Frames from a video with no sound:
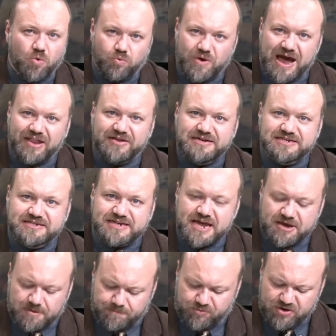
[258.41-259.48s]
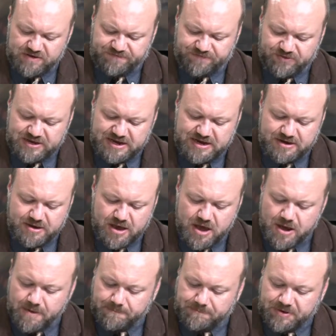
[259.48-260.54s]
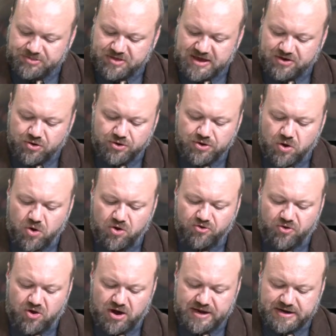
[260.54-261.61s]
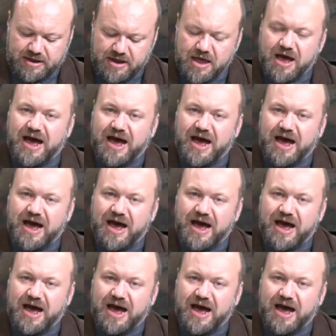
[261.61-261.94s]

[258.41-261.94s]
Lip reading: rallied to take a brief lead, but they couldn't hold on.